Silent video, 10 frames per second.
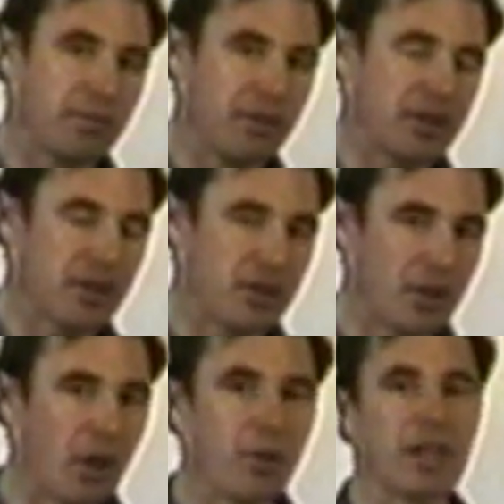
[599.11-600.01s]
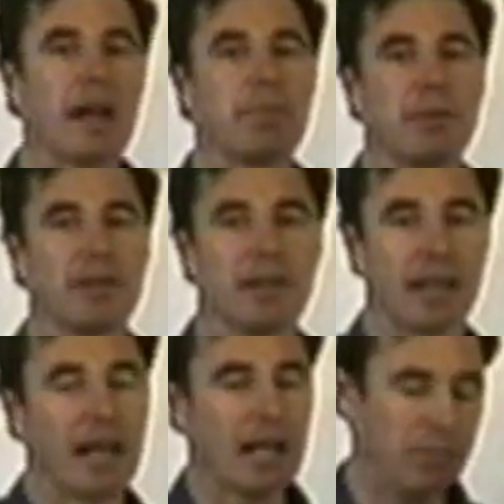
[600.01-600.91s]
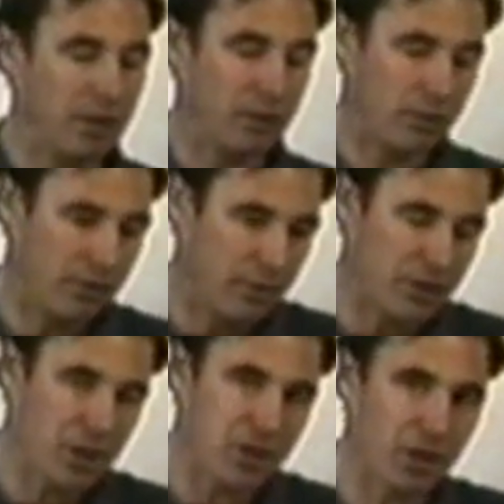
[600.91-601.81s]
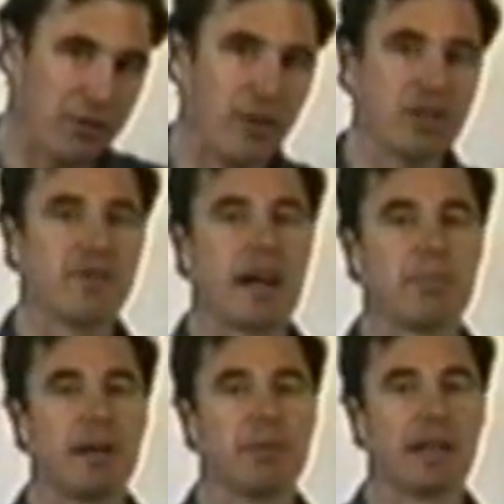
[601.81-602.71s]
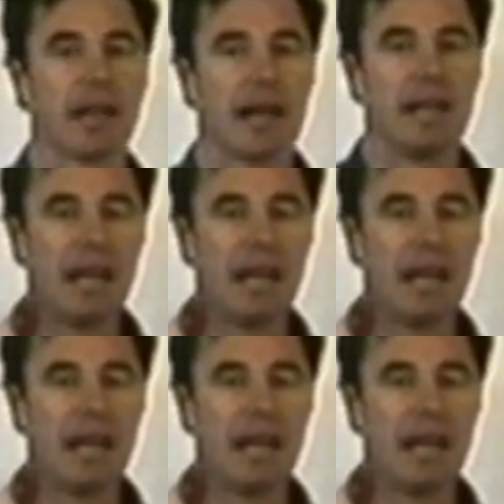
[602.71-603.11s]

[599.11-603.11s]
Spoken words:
you don't want the RPM to decay, but you're just on the verge of RPM decay,